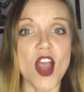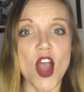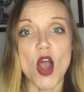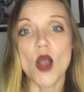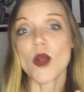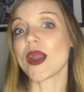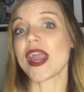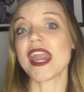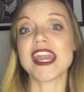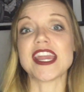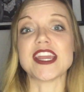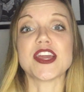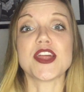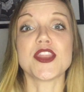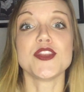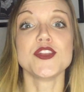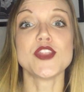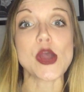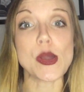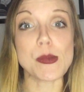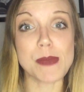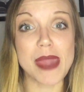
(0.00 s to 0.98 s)
Okay,
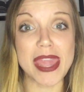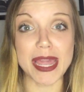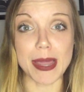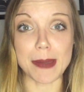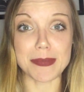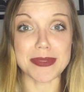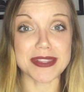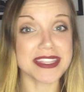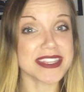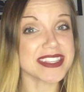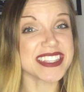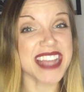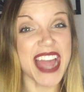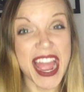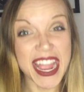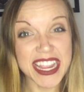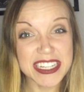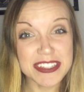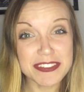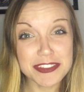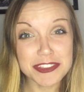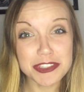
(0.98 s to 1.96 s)
no makeup. This is
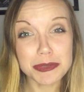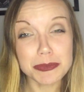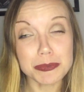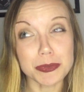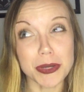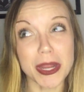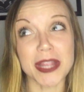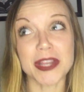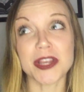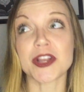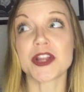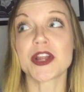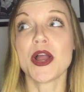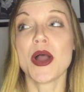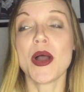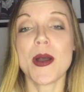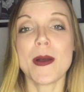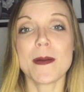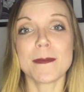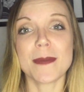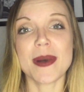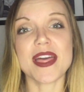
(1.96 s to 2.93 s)
kind of a no-brainer,
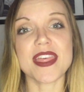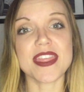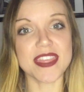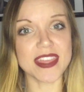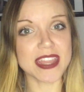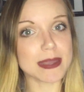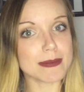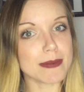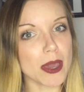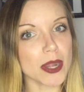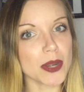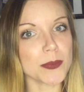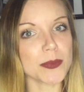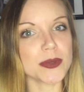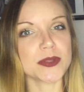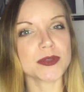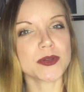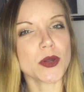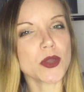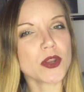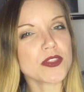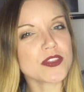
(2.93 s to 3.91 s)
but think about it when
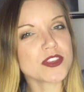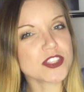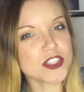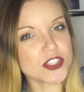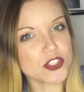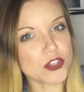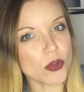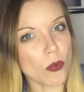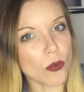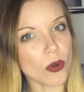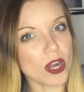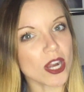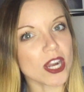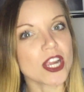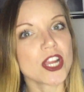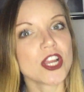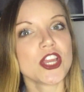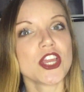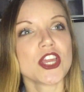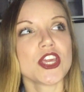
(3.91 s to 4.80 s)
you go to the store.